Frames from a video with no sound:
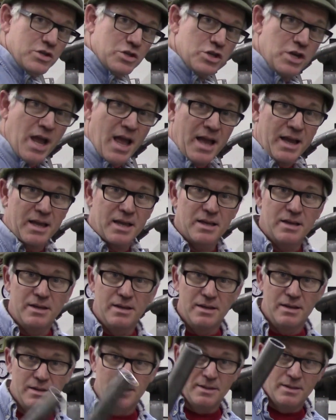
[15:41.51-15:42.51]
check
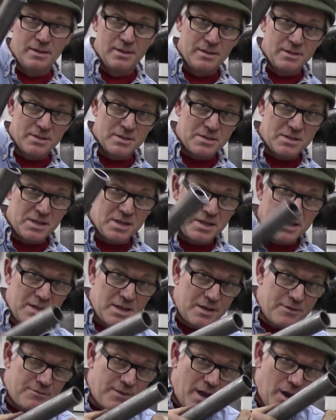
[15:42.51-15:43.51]
to
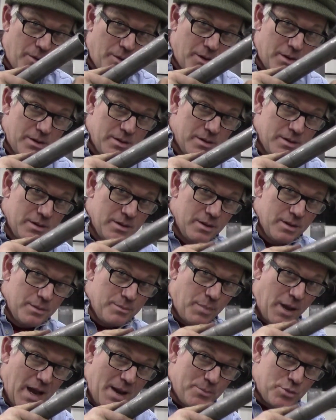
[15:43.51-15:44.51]
see if our
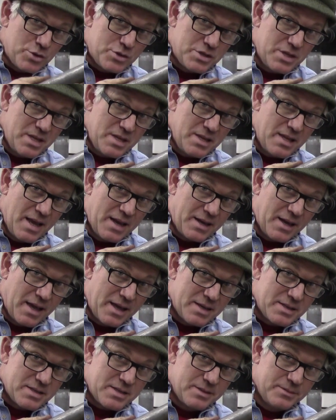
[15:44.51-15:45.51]
pipe will sit in there
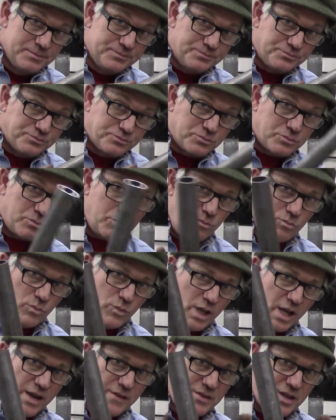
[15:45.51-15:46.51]
nice.
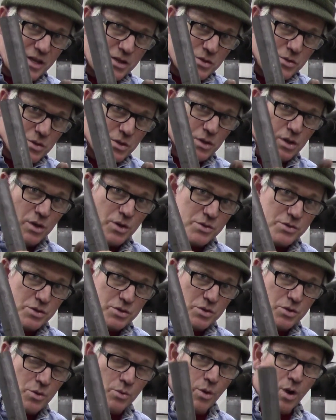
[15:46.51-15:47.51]
If they're too close or
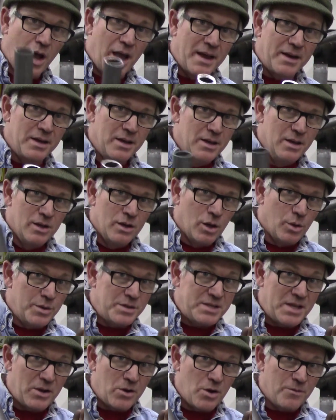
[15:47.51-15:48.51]
too wide,
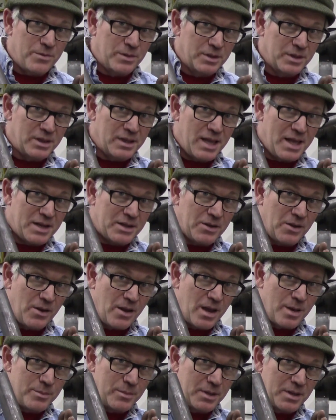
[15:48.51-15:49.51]
always take off a little at a
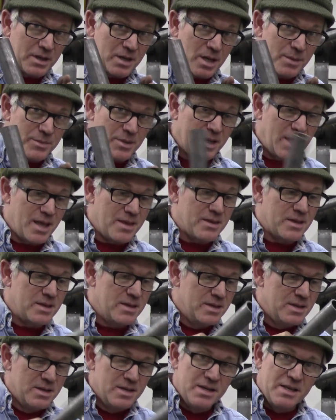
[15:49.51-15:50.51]
time and let it come
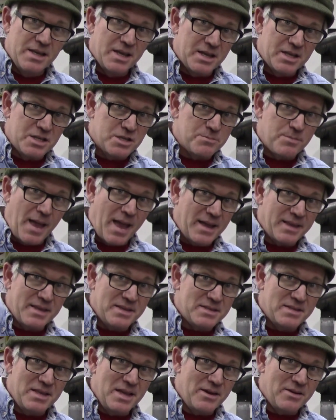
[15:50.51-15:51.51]
together. You can just bang
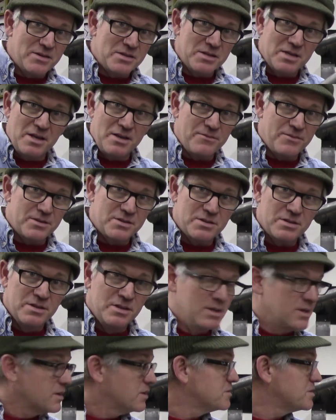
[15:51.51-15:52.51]
this in there and see if it's,
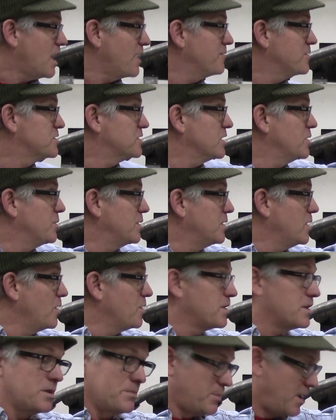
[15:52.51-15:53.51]
because obviously we know
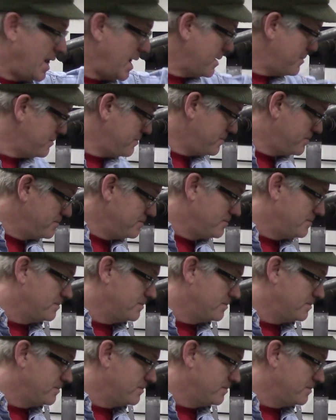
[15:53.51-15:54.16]
that the pipe